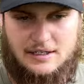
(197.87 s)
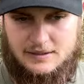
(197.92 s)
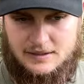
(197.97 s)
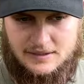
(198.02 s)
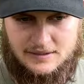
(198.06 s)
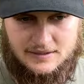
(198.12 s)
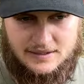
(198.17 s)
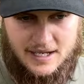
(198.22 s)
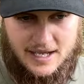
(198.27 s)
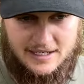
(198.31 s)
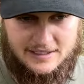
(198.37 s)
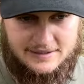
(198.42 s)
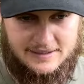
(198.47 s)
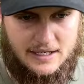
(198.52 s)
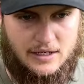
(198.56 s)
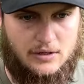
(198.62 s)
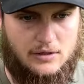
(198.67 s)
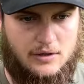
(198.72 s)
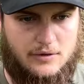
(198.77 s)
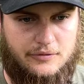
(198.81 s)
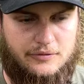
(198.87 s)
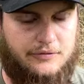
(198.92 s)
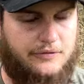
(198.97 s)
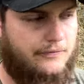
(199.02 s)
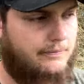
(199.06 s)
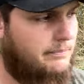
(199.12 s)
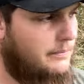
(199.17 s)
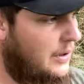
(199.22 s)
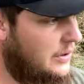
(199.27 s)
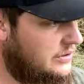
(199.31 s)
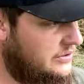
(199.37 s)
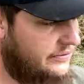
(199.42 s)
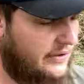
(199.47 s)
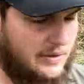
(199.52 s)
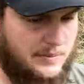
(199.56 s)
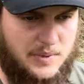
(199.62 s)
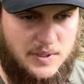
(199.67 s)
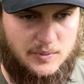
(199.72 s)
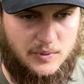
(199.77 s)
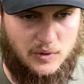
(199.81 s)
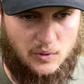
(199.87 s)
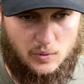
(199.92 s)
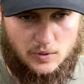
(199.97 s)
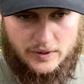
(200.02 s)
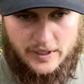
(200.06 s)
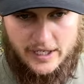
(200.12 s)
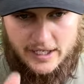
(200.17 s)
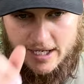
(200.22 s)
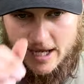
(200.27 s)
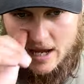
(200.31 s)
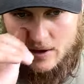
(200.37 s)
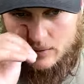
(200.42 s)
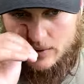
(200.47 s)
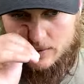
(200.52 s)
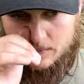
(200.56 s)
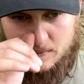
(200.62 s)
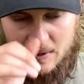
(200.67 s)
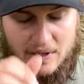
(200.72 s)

on these guys. They are the most fun people in the world to hang out with.